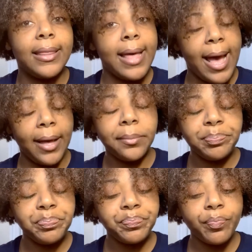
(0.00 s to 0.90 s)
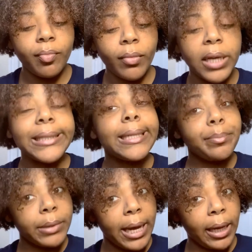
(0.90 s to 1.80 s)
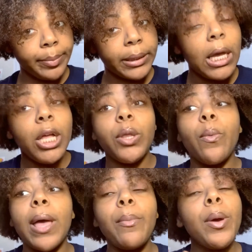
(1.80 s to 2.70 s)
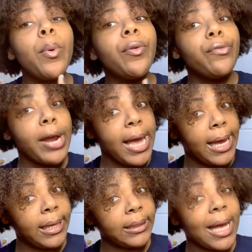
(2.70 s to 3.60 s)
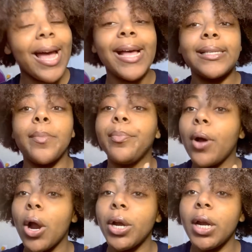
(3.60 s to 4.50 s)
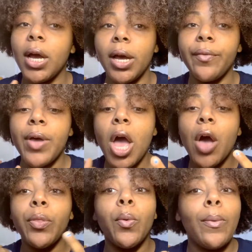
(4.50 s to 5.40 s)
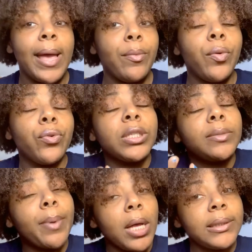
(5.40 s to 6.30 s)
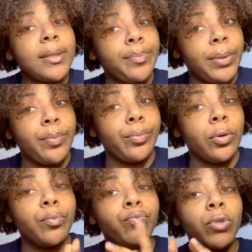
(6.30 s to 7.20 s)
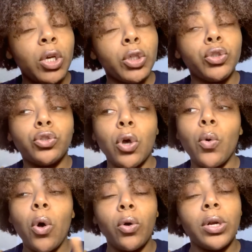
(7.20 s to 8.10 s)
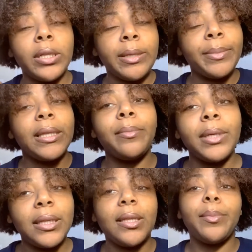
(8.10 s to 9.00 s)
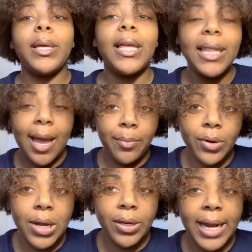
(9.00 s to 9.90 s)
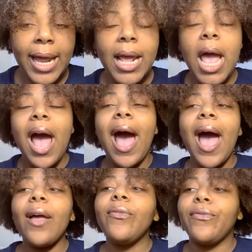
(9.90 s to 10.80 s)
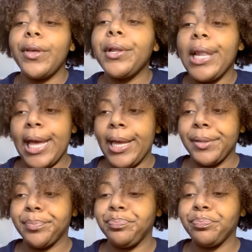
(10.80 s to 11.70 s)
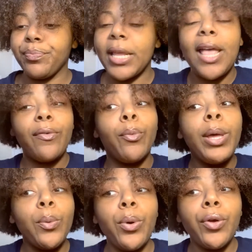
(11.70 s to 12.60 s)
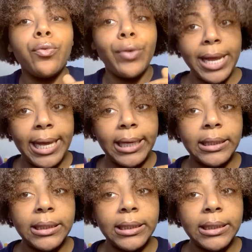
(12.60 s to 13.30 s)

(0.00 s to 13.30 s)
that sometimes the way we were raised has a part of the way we respond to people. So hold on, let me elaborate on that. I feel like if we were raised